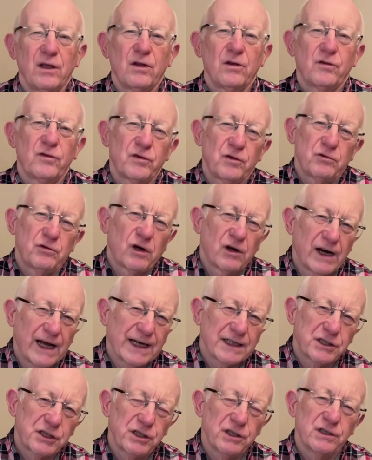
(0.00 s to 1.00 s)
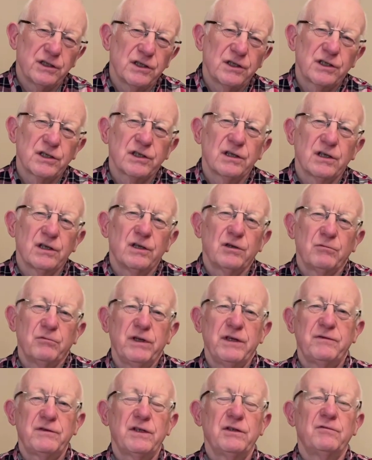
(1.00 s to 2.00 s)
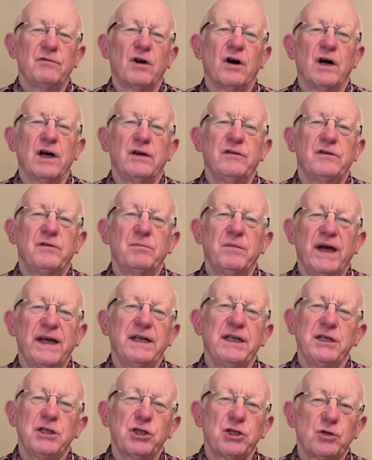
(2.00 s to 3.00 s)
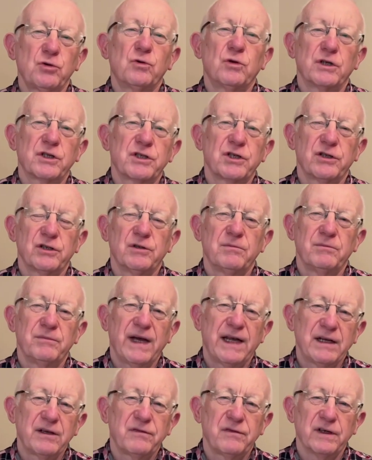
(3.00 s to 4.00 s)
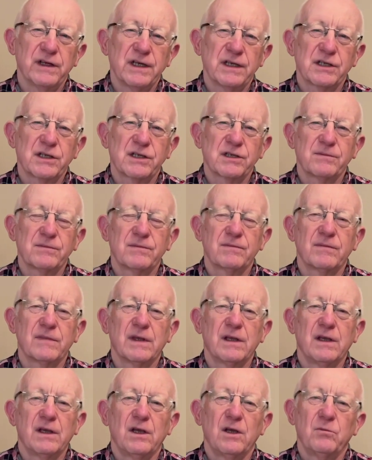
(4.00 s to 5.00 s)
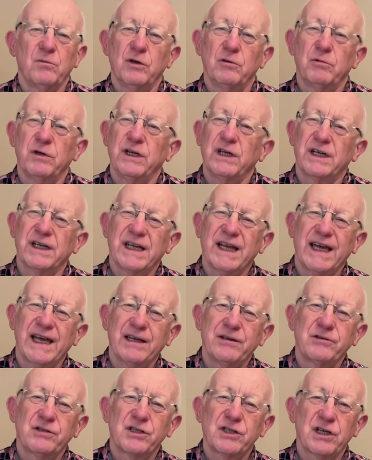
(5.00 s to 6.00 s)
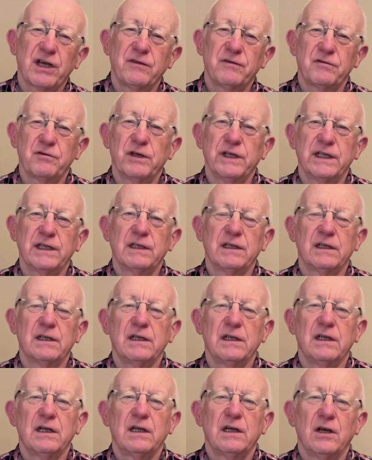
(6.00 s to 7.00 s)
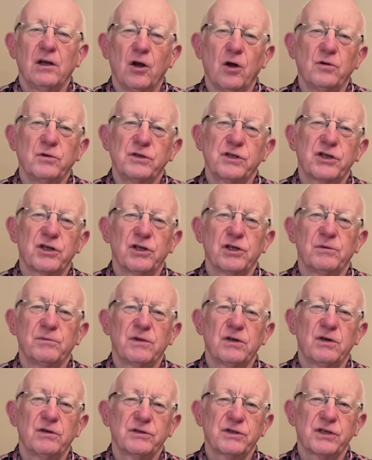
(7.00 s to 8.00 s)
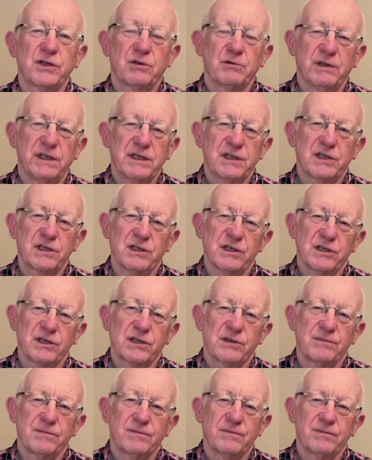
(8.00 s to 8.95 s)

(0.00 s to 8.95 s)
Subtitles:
Through our actions, we've derived many short-term benefits, but we are now suffering long-term consequences.